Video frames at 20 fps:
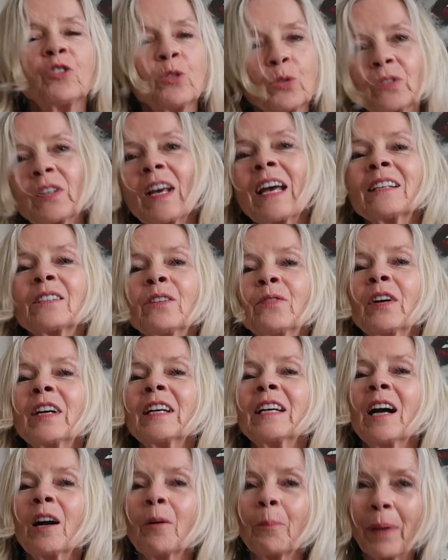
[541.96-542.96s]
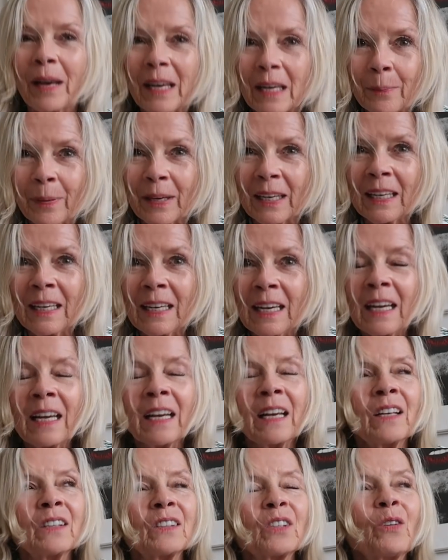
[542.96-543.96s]
She also has a very young baby.
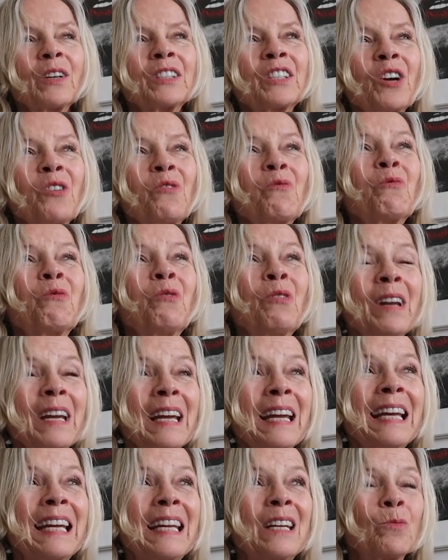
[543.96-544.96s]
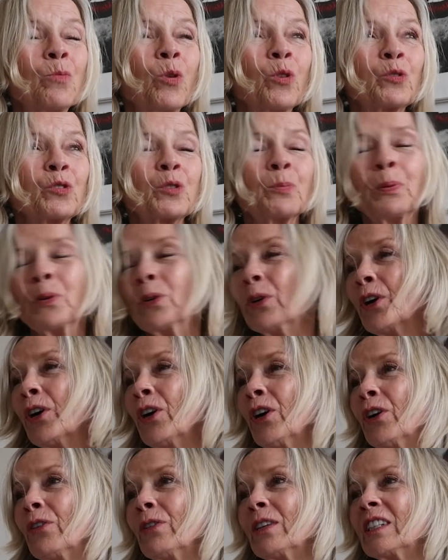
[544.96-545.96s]
So I don't really want to put
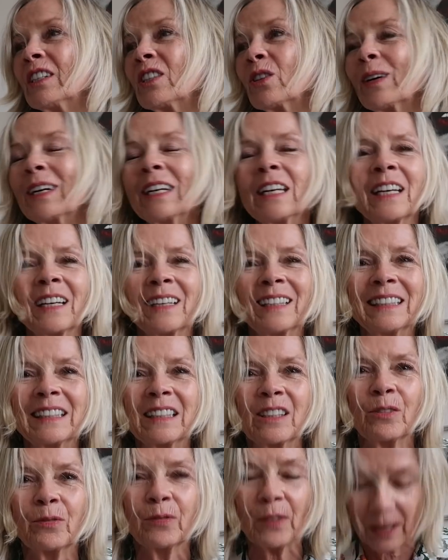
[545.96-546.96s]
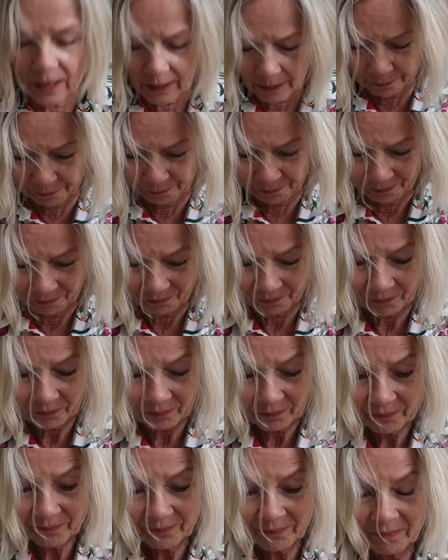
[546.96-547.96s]
her into any kind of um,
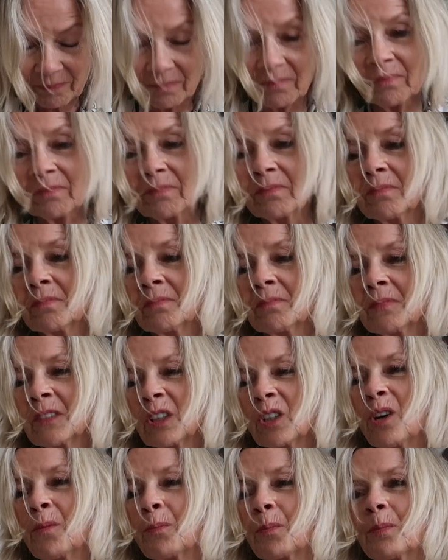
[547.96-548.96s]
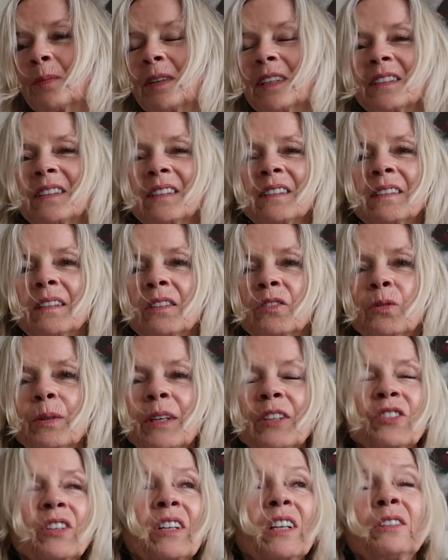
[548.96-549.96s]
compromising
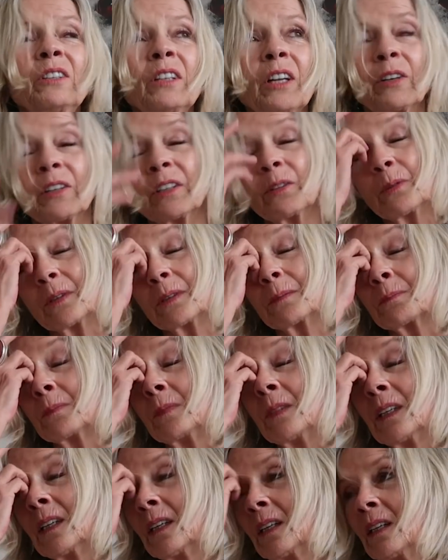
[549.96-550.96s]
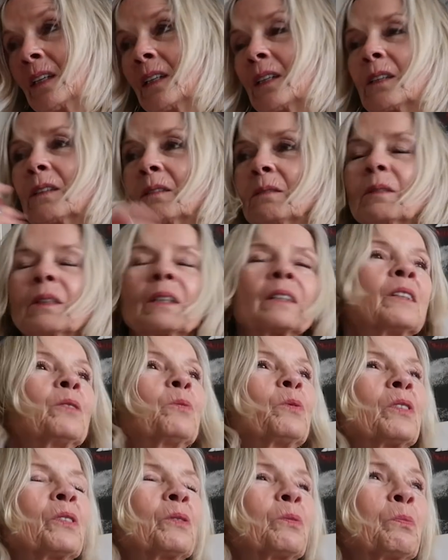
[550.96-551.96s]
situation. you know, I don't want to, I
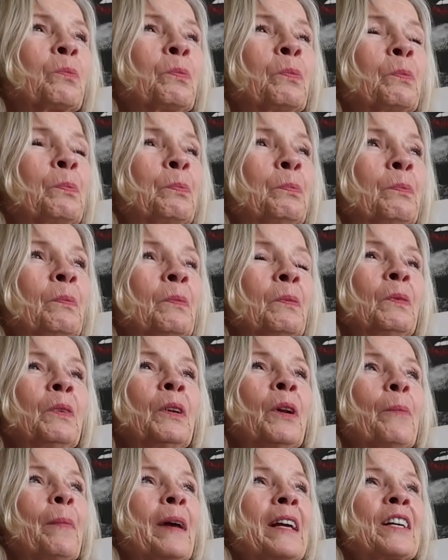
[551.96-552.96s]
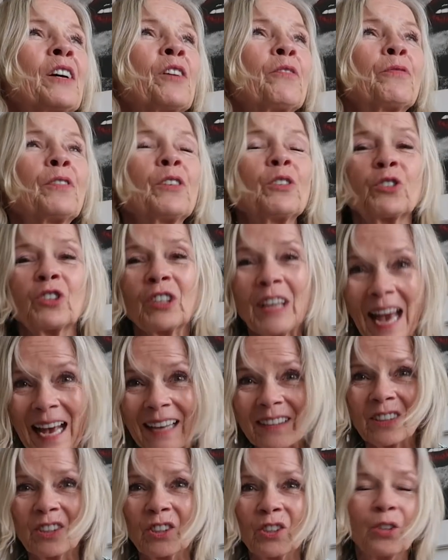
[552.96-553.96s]
don't want to, you know, make her feel she
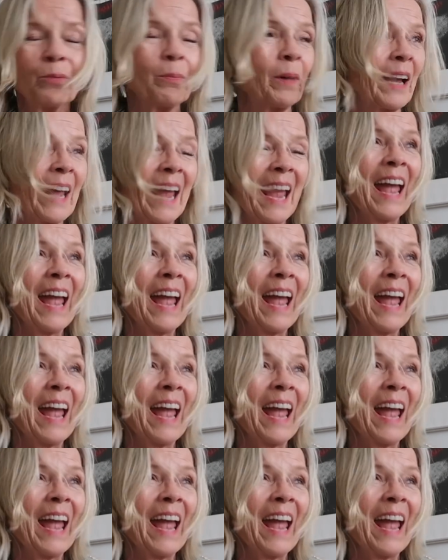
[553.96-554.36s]
has to do my